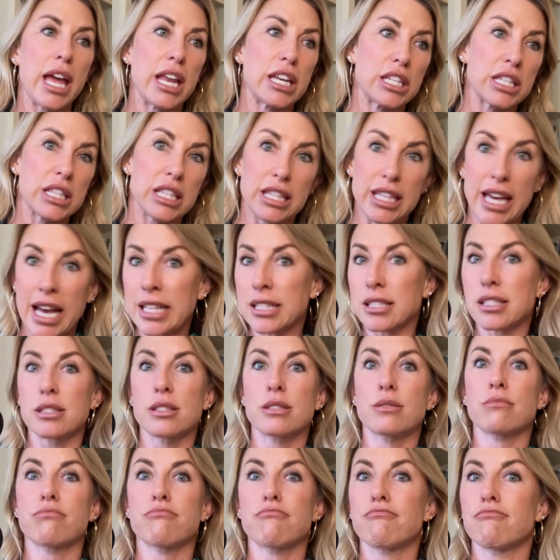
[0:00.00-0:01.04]
and
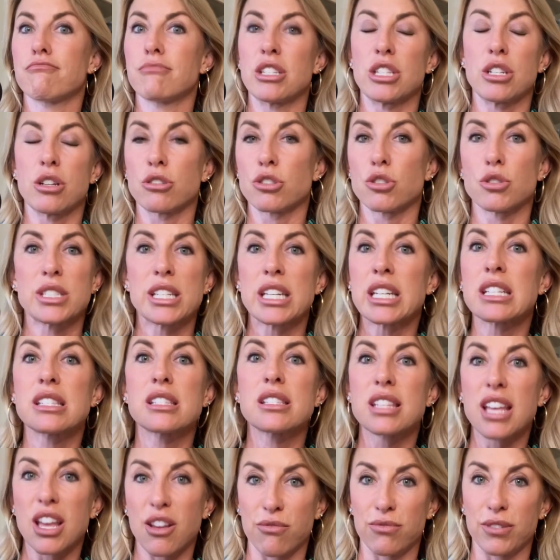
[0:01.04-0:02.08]
that's, and you did it
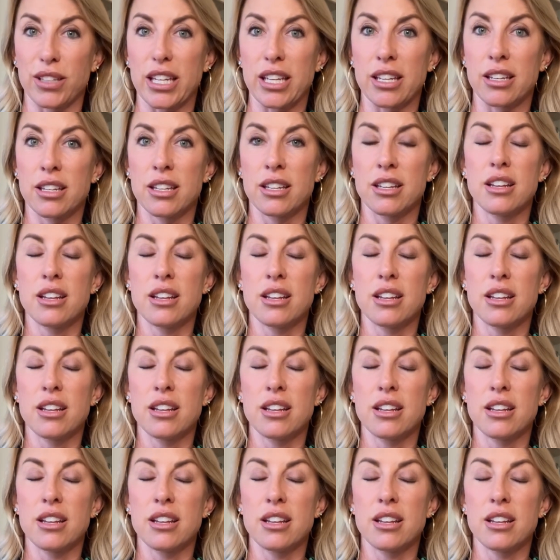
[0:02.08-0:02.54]
safely.